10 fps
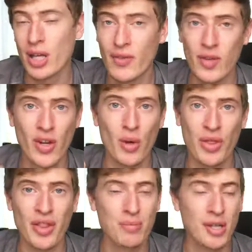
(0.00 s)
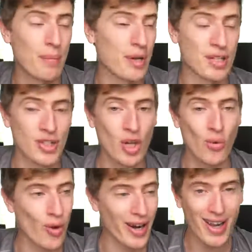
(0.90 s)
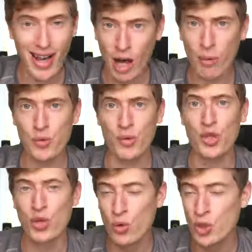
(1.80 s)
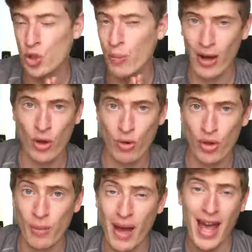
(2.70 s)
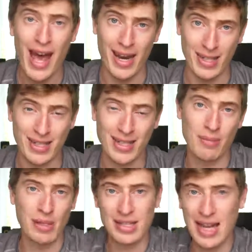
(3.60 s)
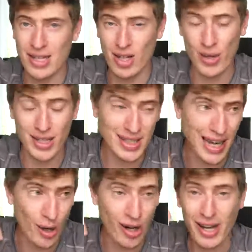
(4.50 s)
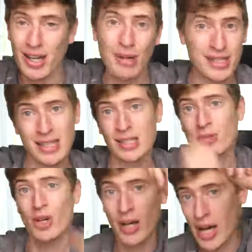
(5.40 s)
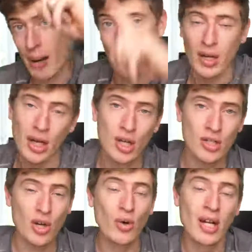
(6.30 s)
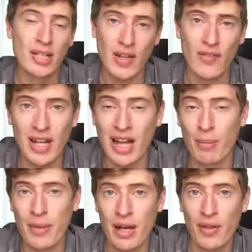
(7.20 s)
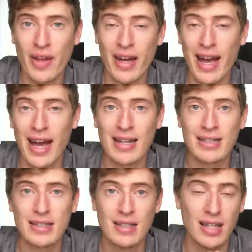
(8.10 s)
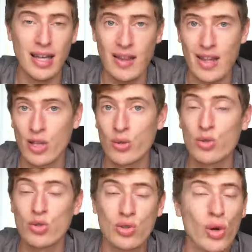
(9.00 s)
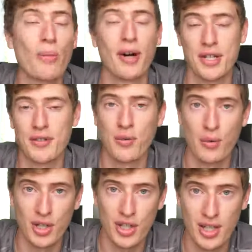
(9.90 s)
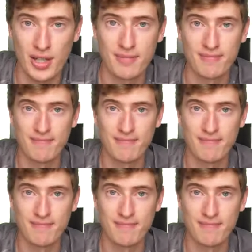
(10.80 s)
Give this video a thumbs up, because you know what? It helps with the YouTube algorithm. And as I said, my stats are going down and I need my stats to be going up. So definitely help me out there. And again, thank you so much for watching.